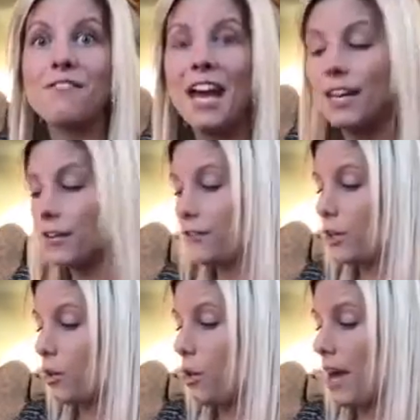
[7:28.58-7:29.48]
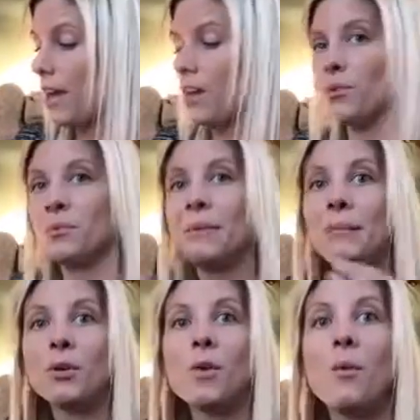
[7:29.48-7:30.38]
vetiver oil.
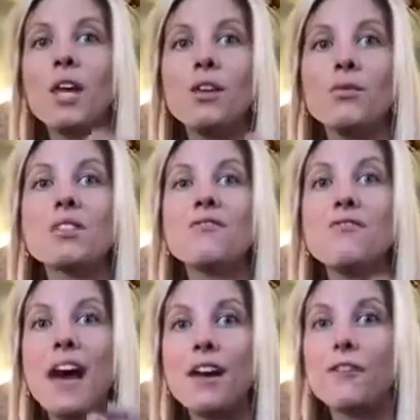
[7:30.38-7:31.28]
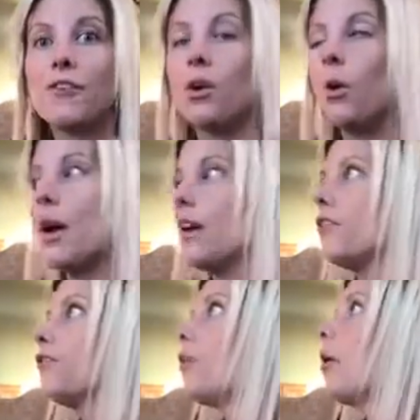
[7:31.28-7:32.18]
Remember what we use vetiver
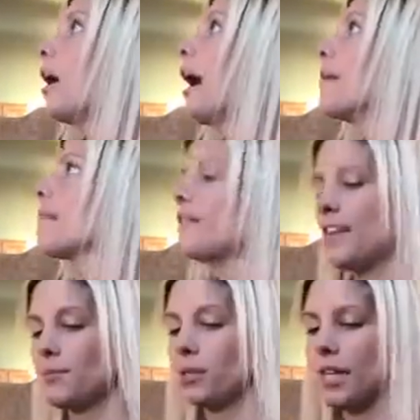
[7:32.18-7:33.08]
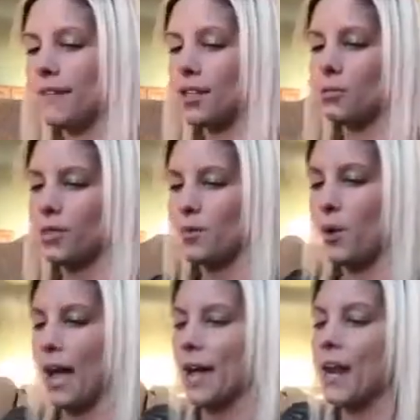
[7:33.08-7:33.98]
oil for. I'm on Facebook Live. Can you please be
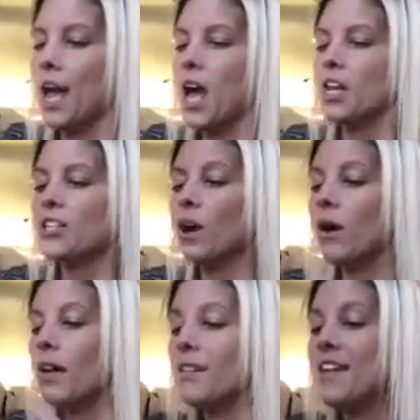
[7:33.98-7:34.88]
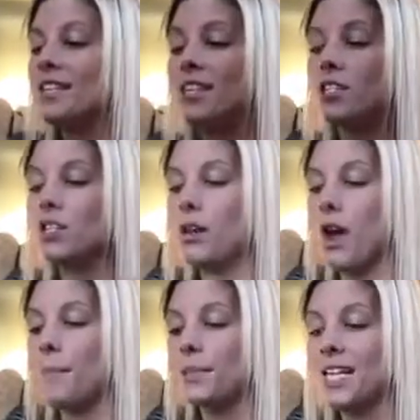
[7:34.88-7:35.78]
quiet? So this is
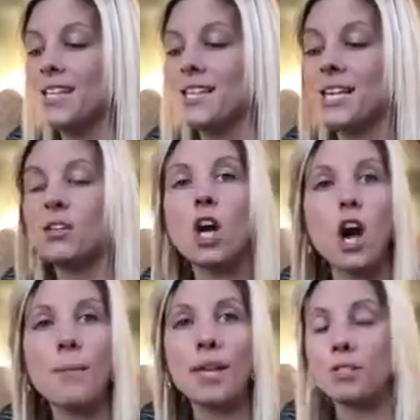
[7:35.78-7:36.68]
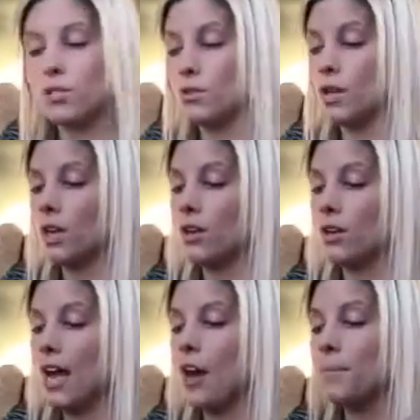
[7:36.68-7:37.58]
pleasing and calming to
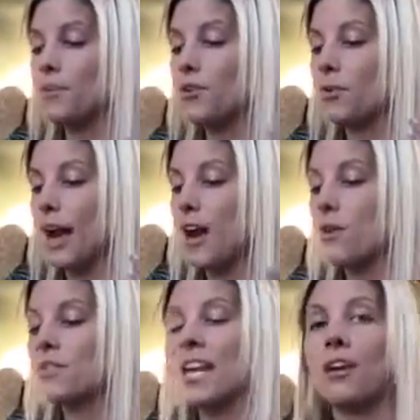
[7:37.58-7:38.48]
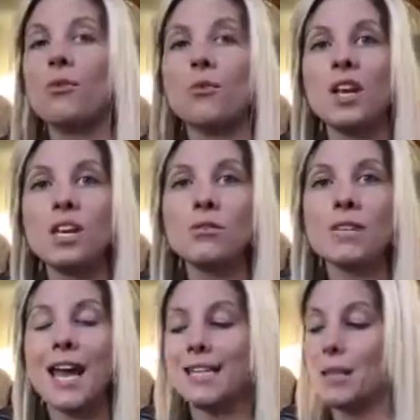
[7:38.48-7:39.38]
help ground and
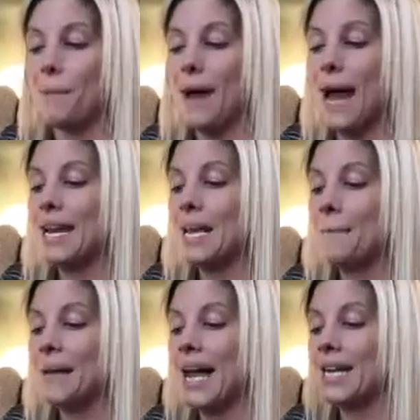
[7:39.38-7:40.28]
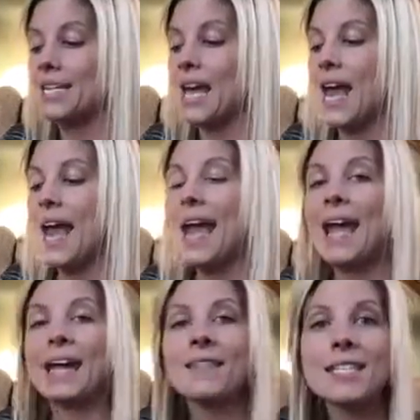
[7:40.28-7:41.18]
reunite the body, mind,
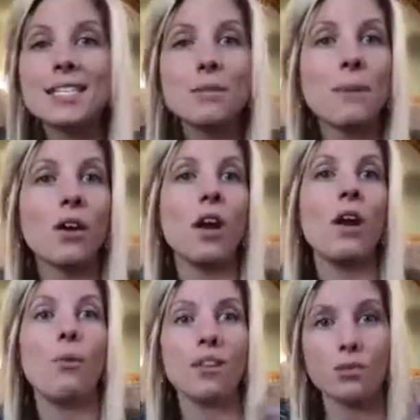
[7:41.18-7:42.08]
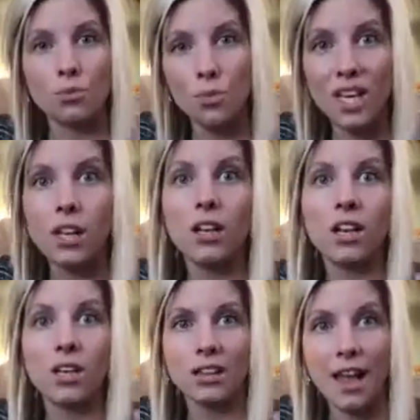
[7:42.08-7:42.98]
and the spirit with
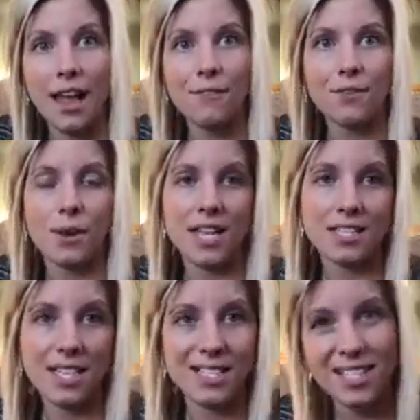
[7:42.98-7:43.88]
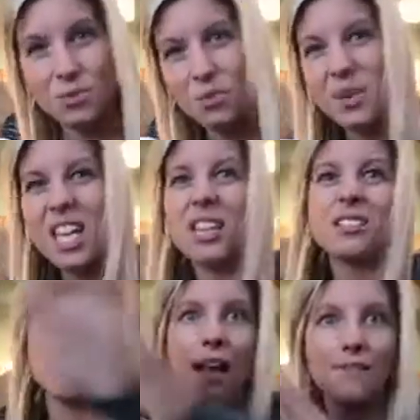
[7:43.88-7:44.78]
real life. You guys, this is real
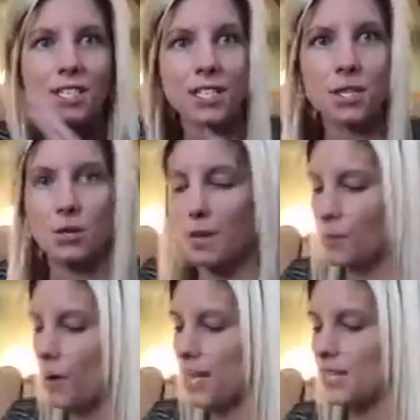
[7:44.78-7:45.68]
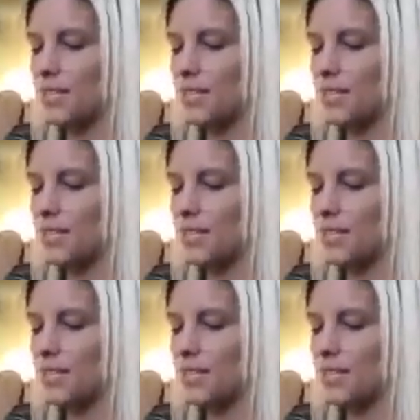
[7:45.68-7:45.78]
life. This is 3 boys.